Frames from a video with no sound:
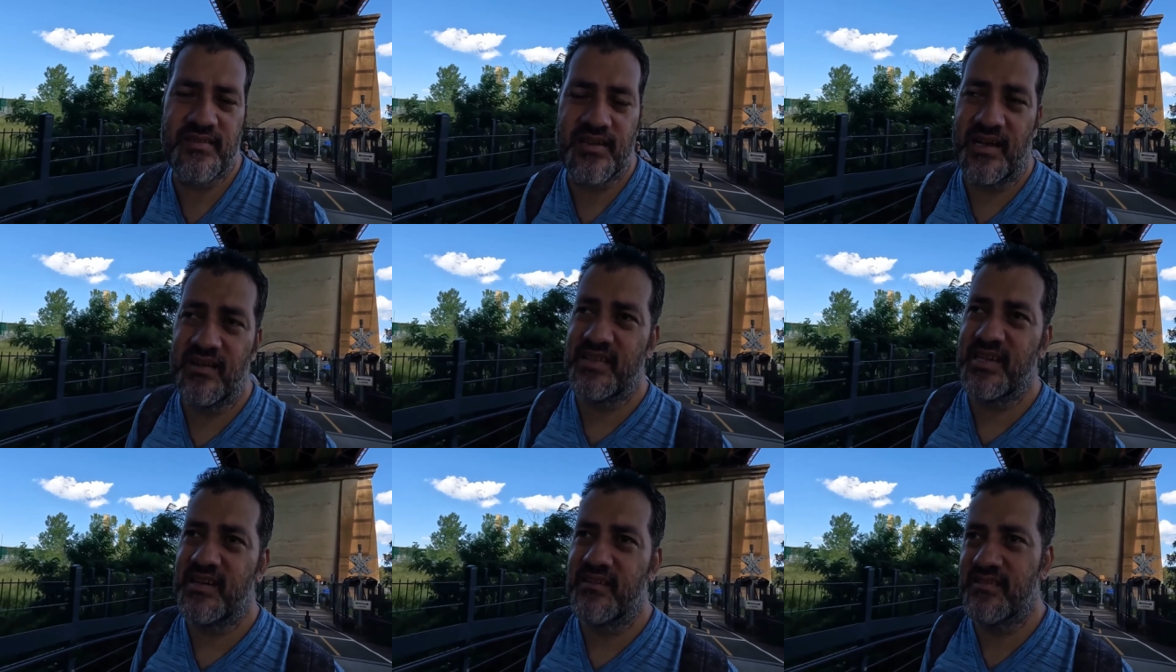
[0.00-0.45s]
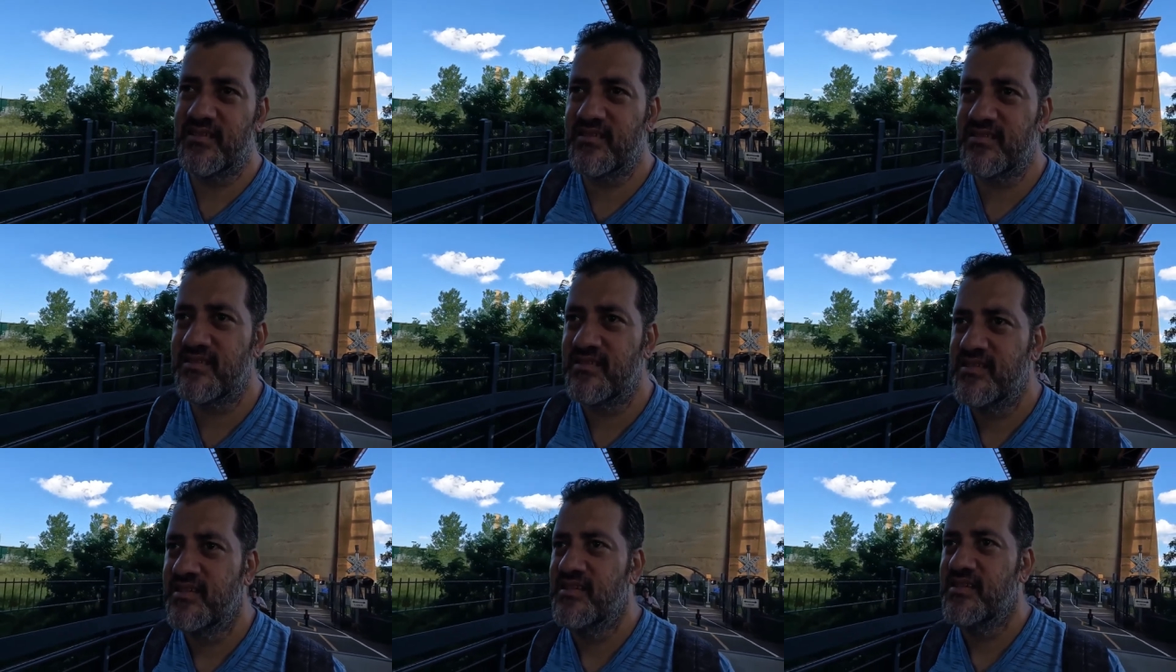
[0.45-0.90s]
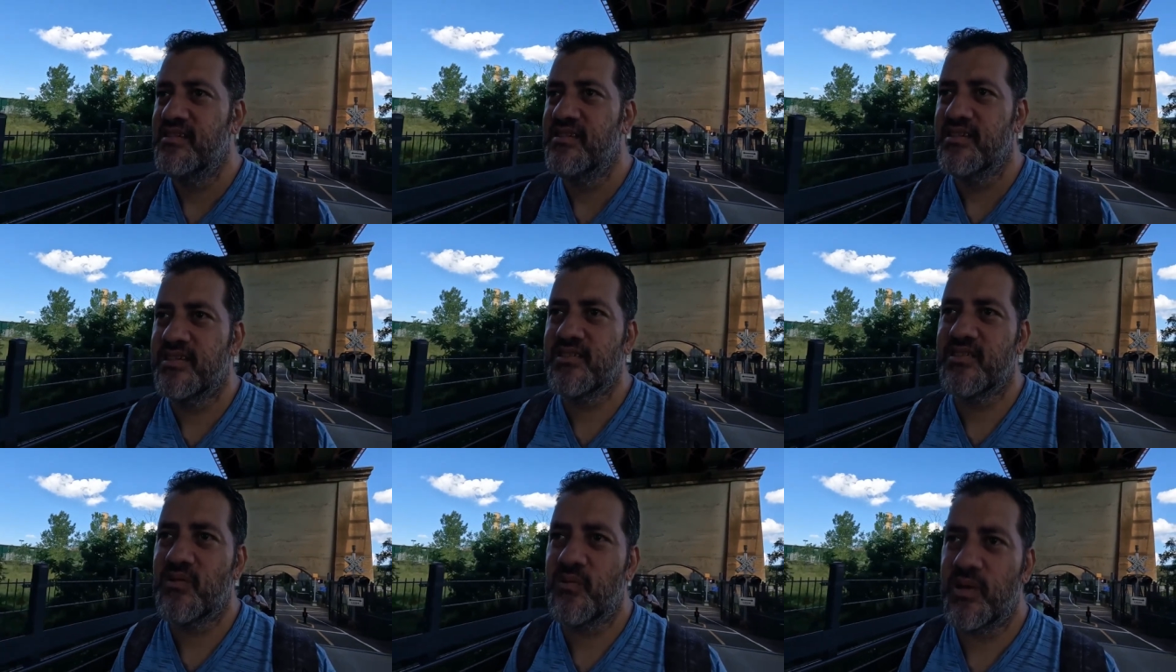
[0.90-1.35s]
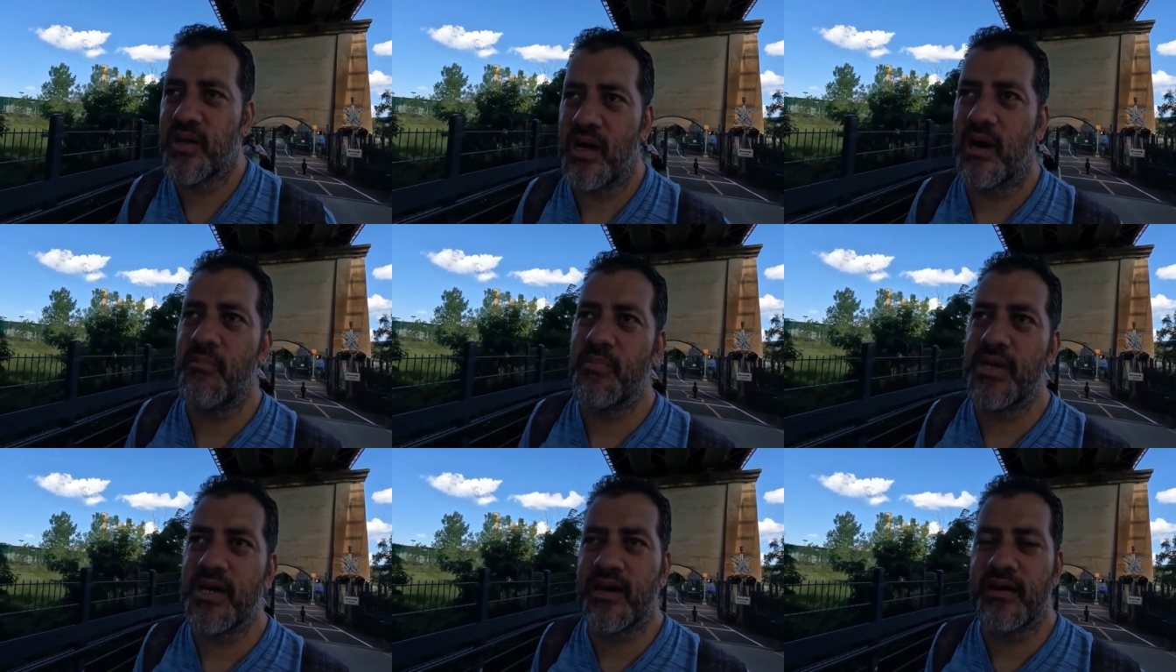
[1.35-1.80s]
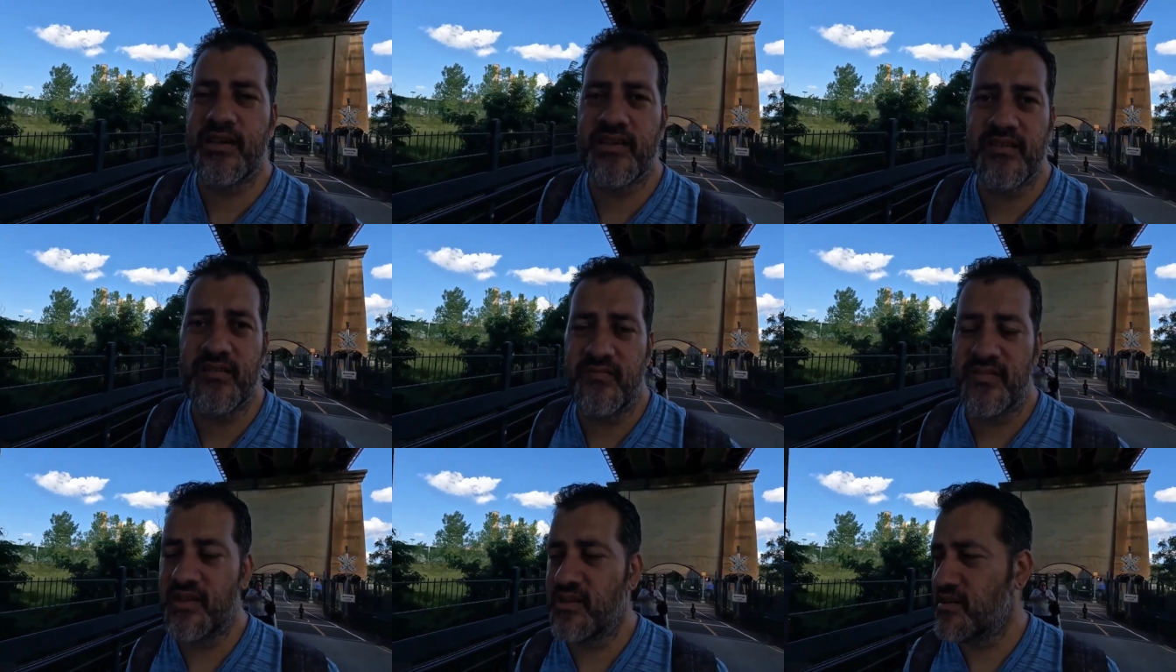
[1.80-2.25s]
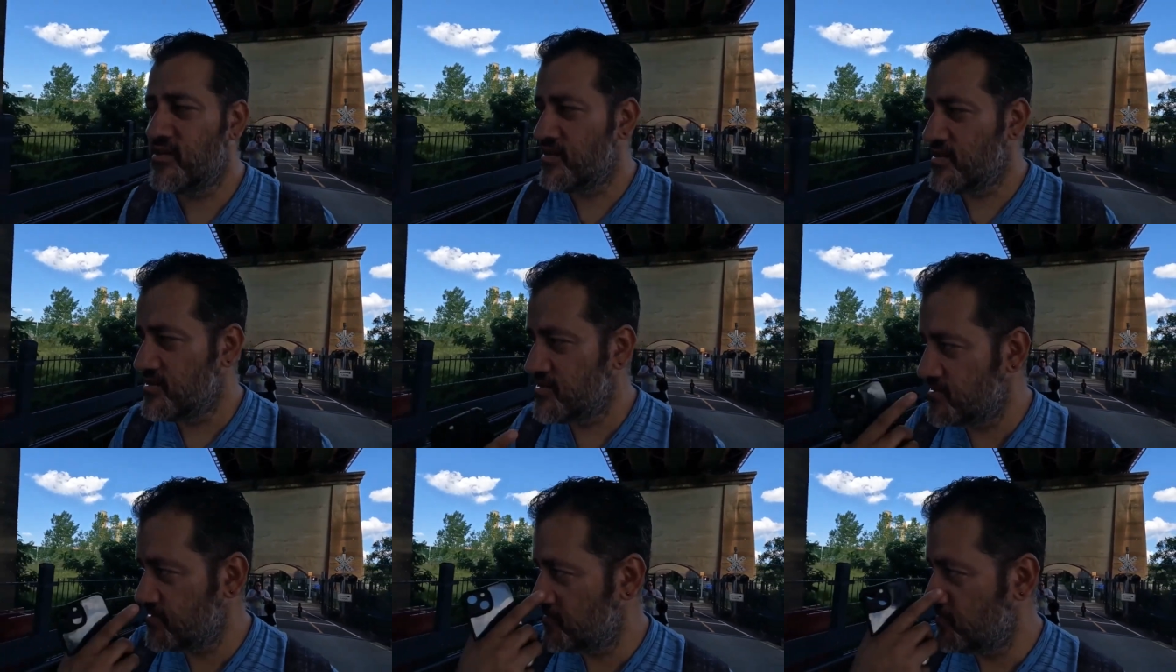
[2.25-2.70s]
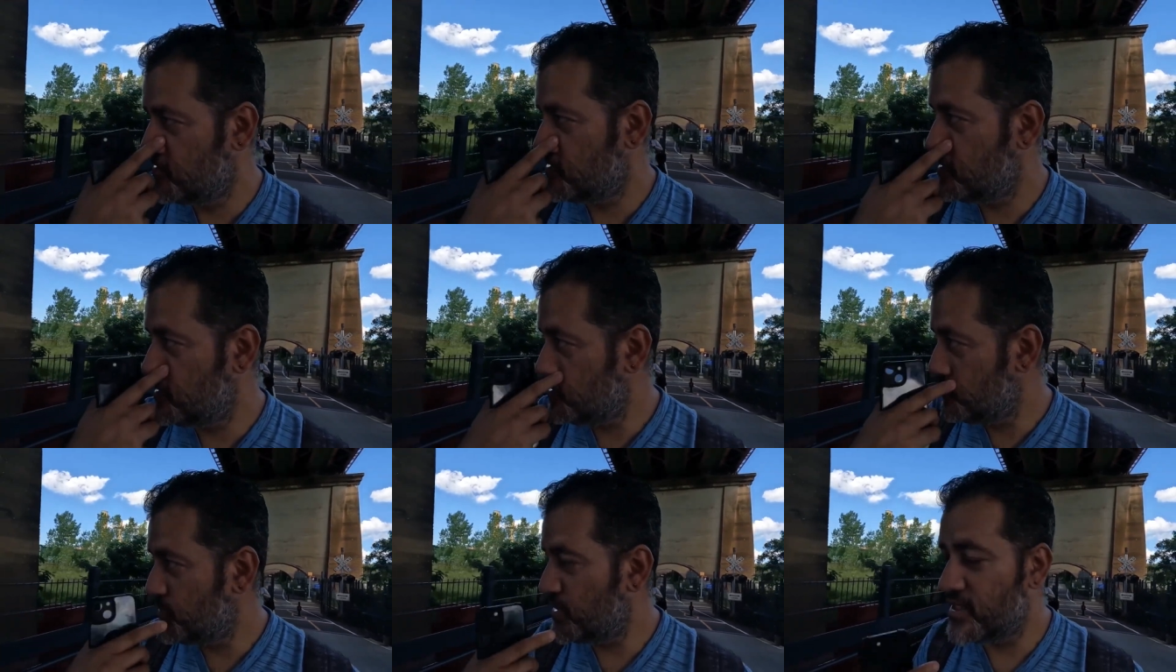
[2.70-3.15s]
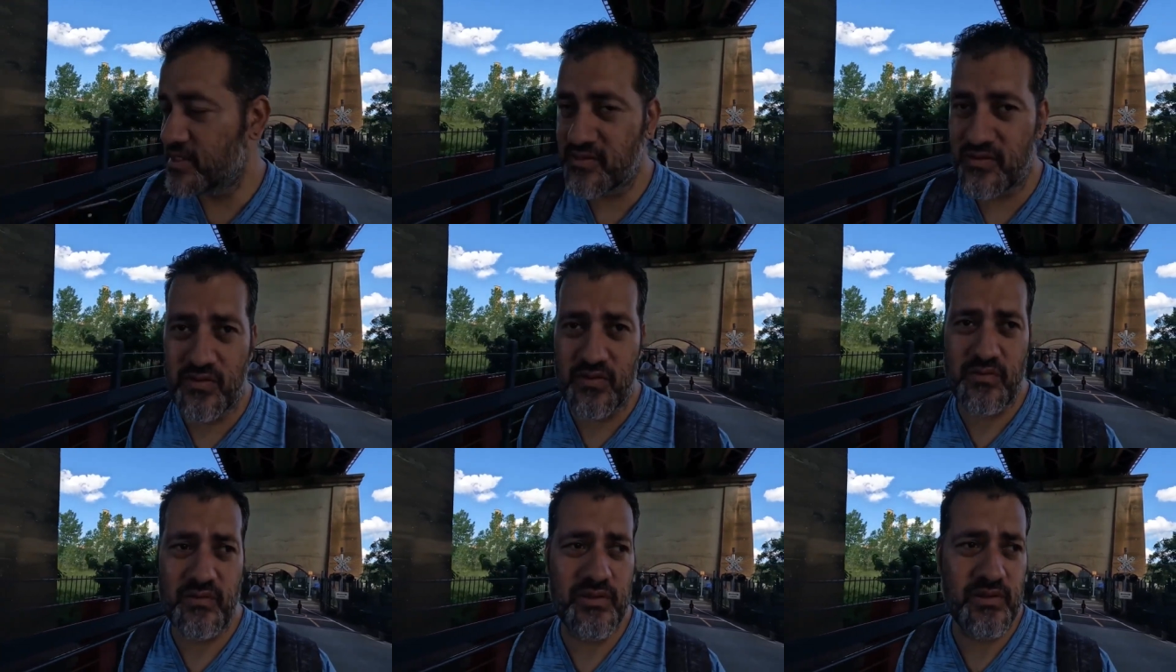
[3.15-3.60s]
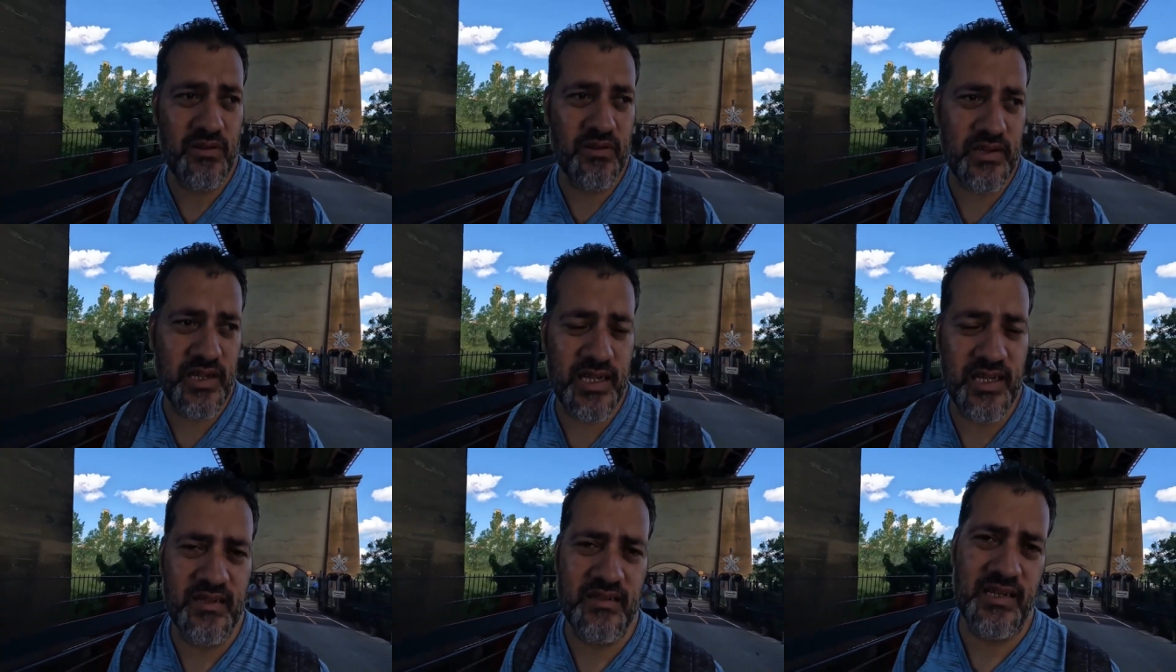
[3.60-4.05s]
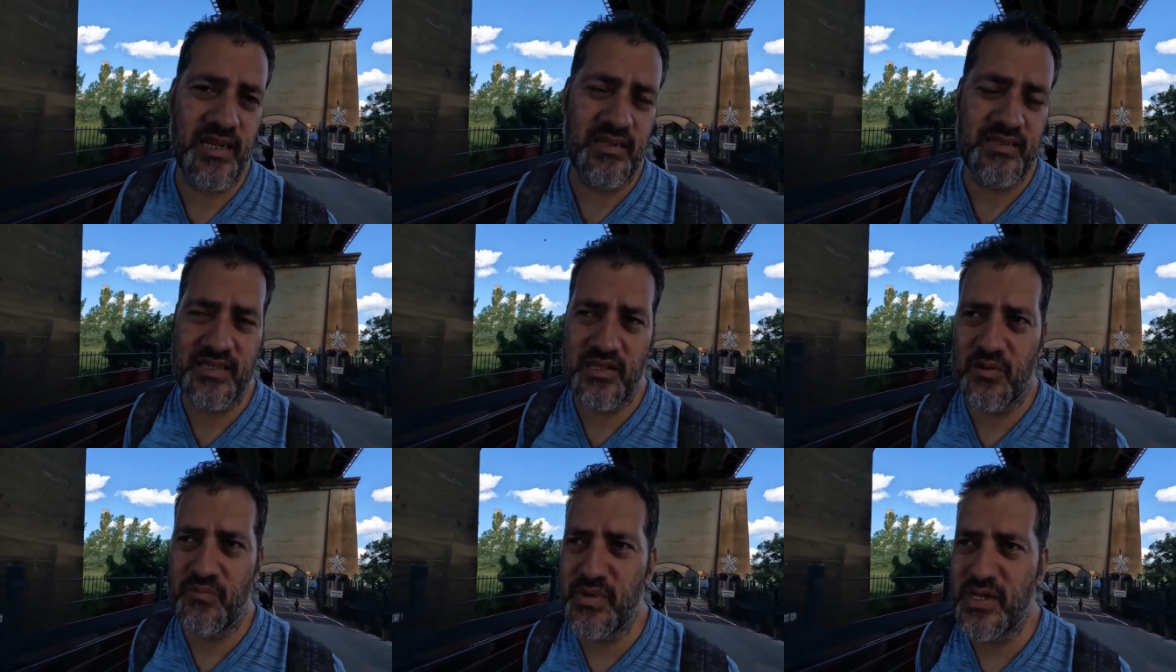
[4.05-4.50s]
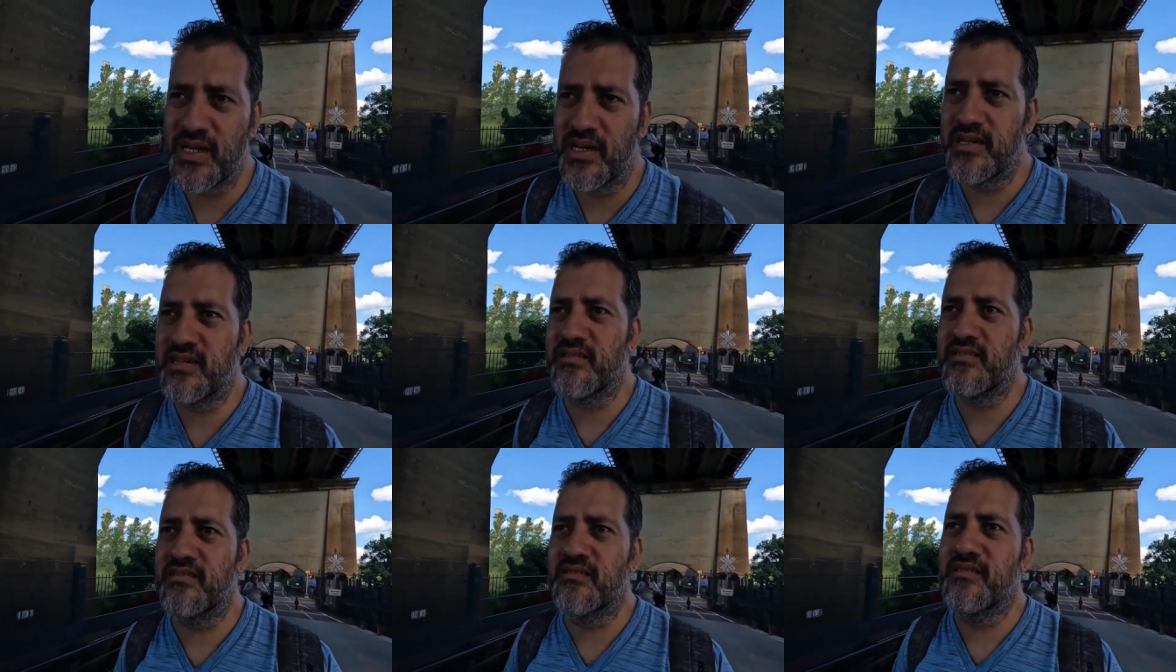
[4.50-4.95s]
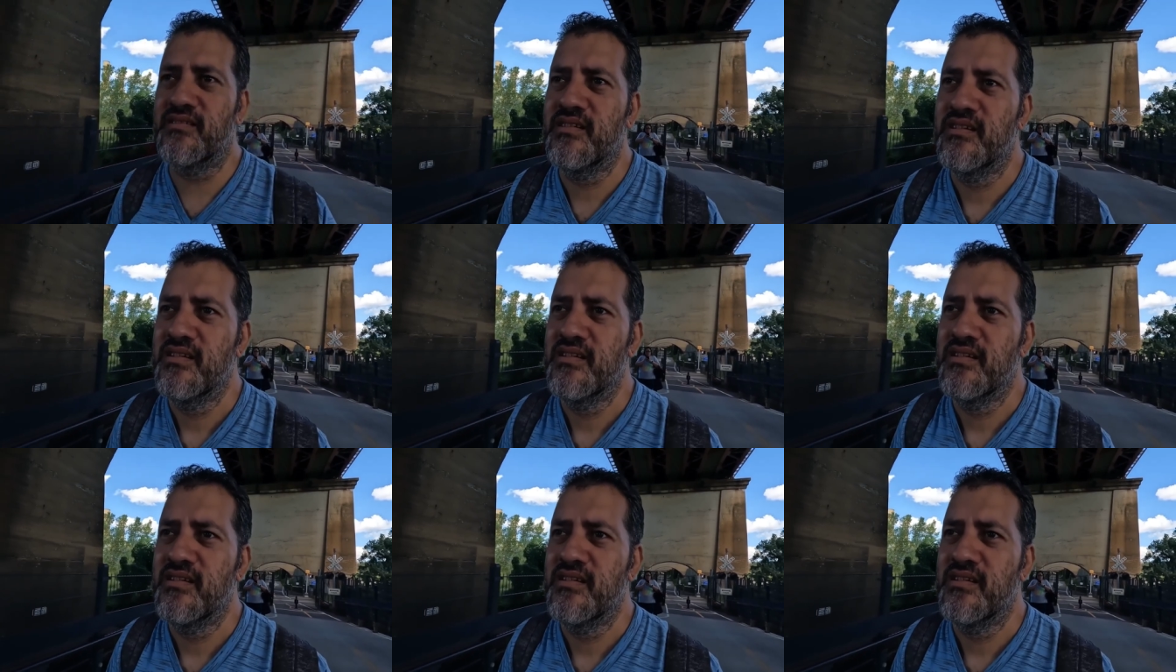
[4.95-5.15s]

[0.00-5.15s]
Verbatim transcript: I doubt it. Either way, I'll be out here regardless, city pass or not. I'll still be out here.